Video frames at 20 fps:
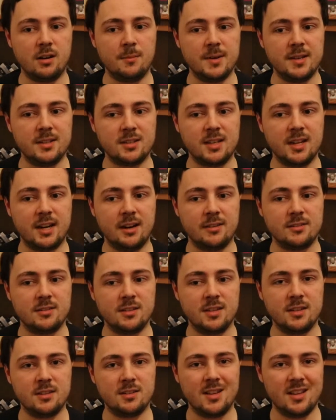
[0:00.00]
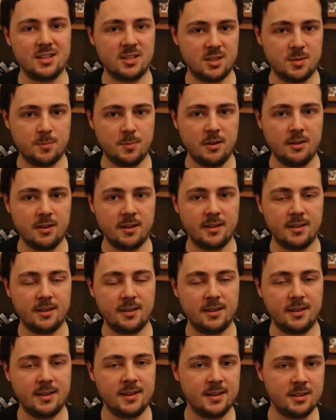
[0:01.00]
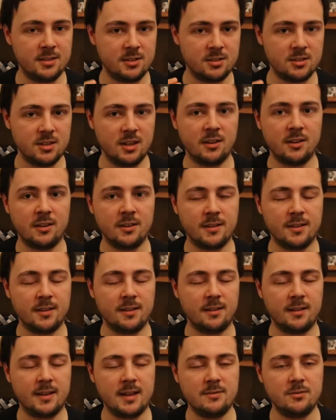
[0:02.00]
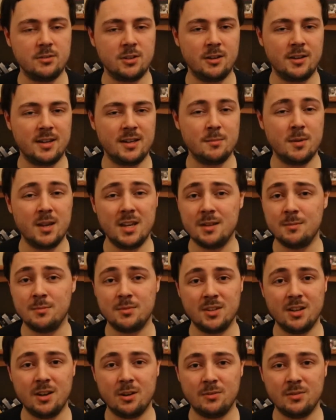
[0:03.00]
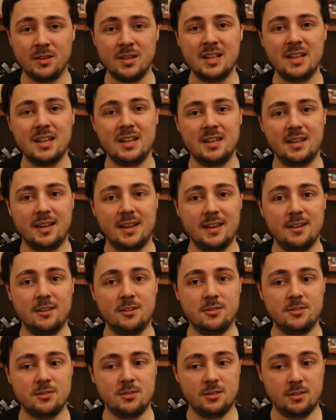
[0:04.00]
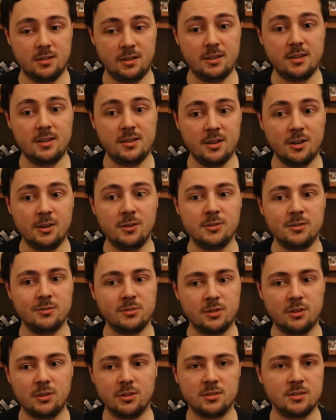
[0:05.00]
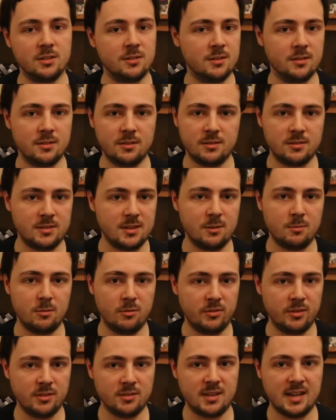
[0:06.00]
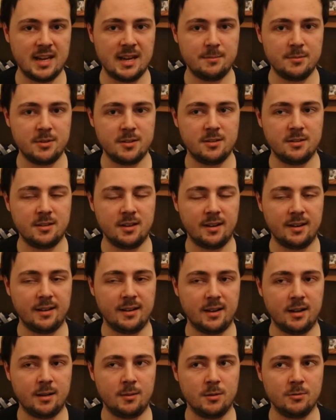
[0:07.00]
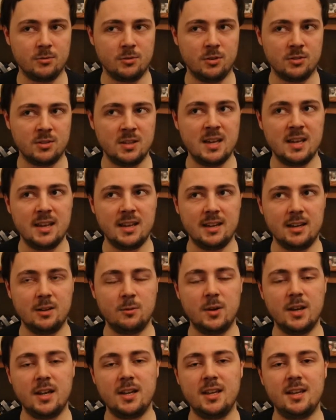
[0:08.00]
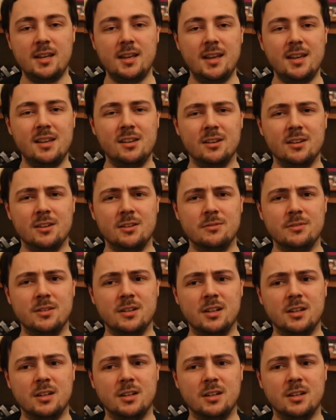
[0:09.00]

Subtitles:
His character, his spirit in his son, even though he himself, Guido, he knows, of course, that terrible things are happening, and of course, in a way, he kind of,